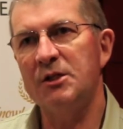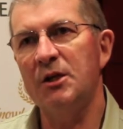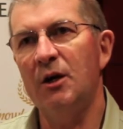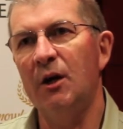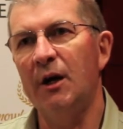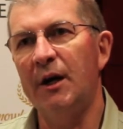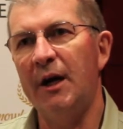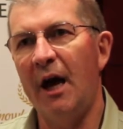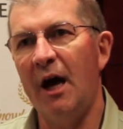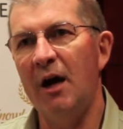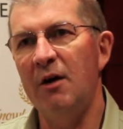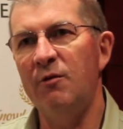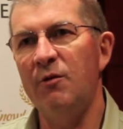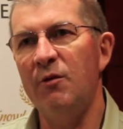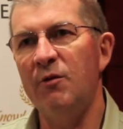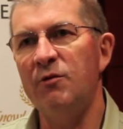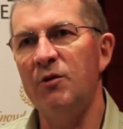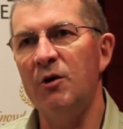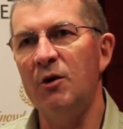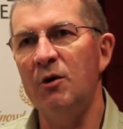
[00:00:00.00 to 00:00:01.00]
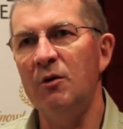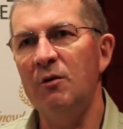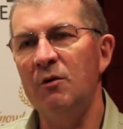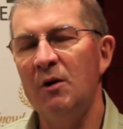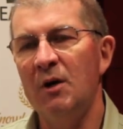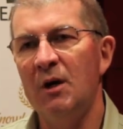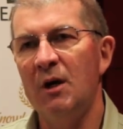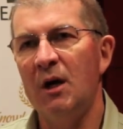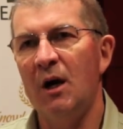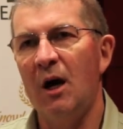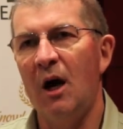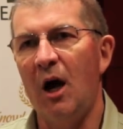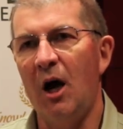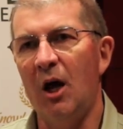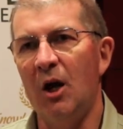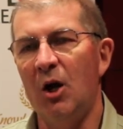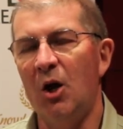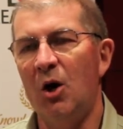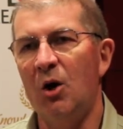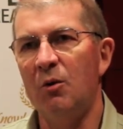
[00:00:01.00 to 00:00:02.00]
solid overview
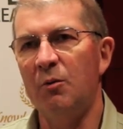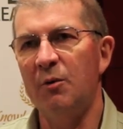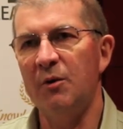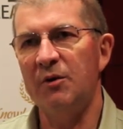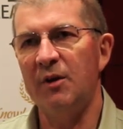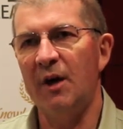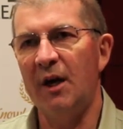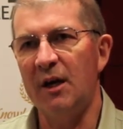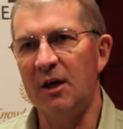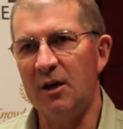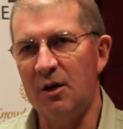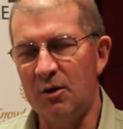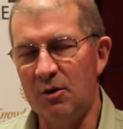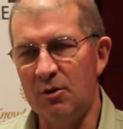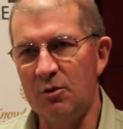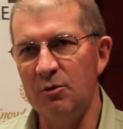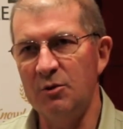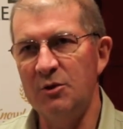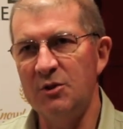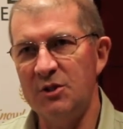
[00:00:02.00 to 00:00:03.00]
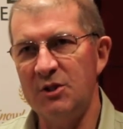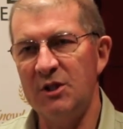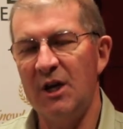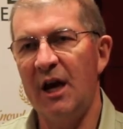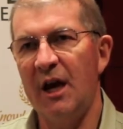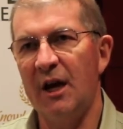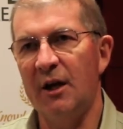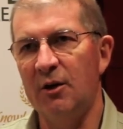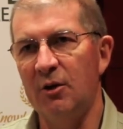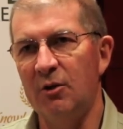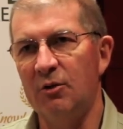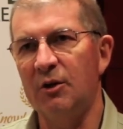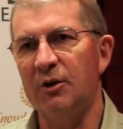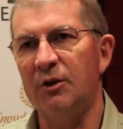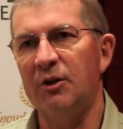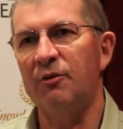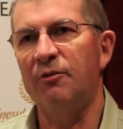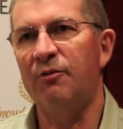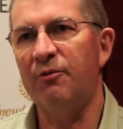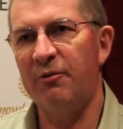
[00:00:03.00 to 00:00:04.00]
along with a good sound look
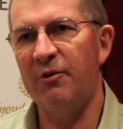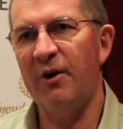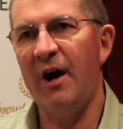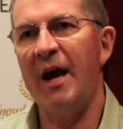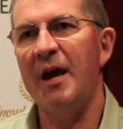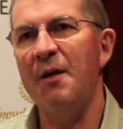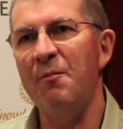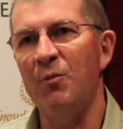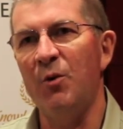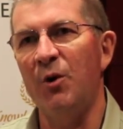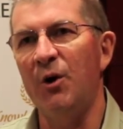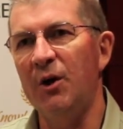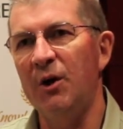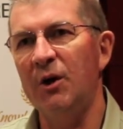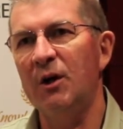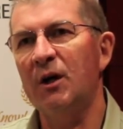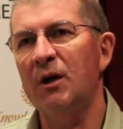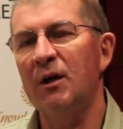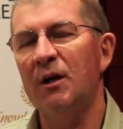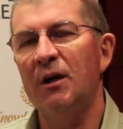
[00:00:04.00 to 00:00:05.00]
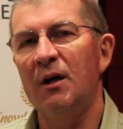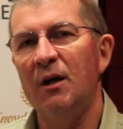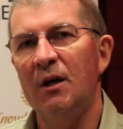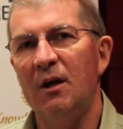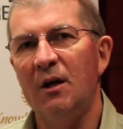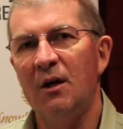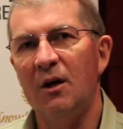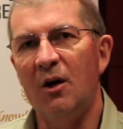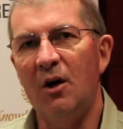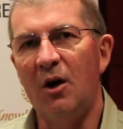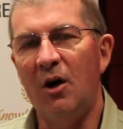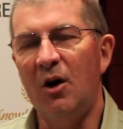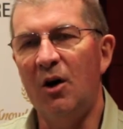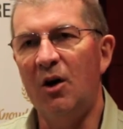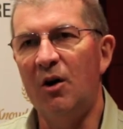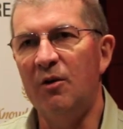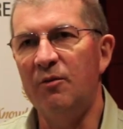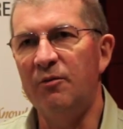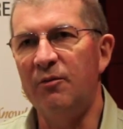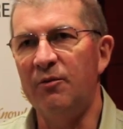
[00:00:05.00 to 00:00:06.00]
at the framework
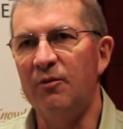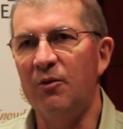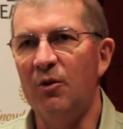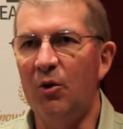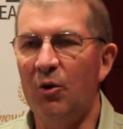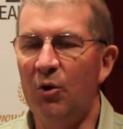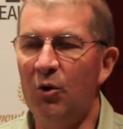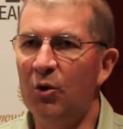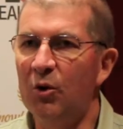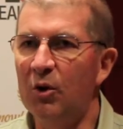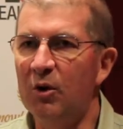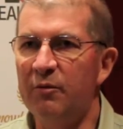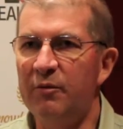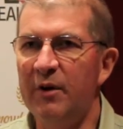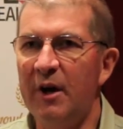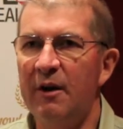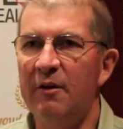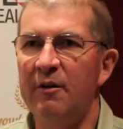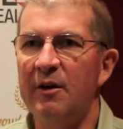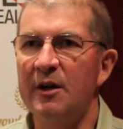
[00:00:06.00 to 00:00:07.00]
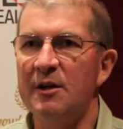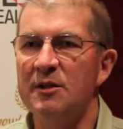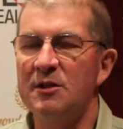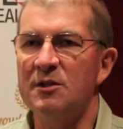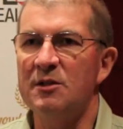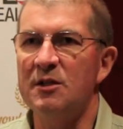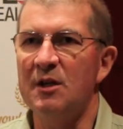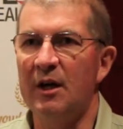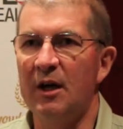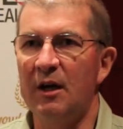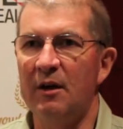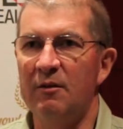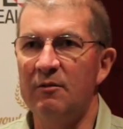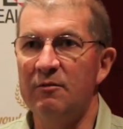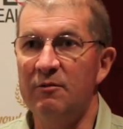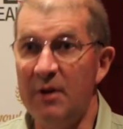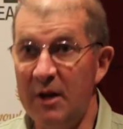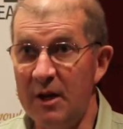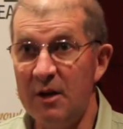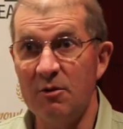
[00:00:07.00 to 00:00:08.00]
of all the various uh,
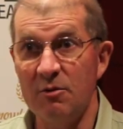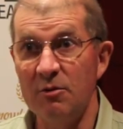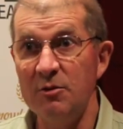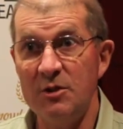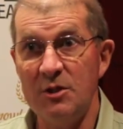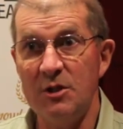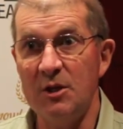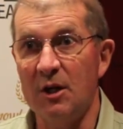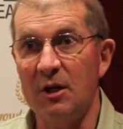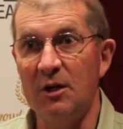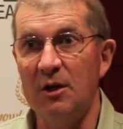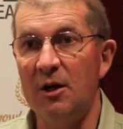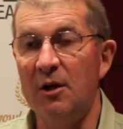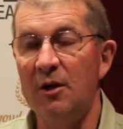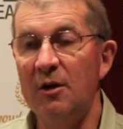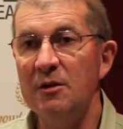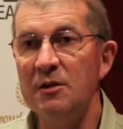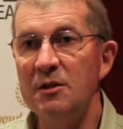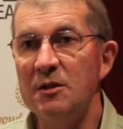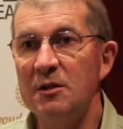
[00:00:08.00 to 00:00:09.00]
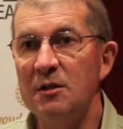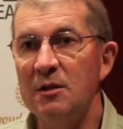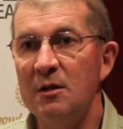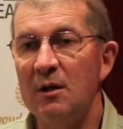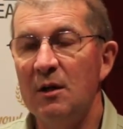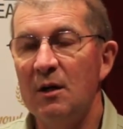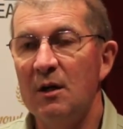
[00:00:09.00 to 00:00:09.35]
vehicles you can use,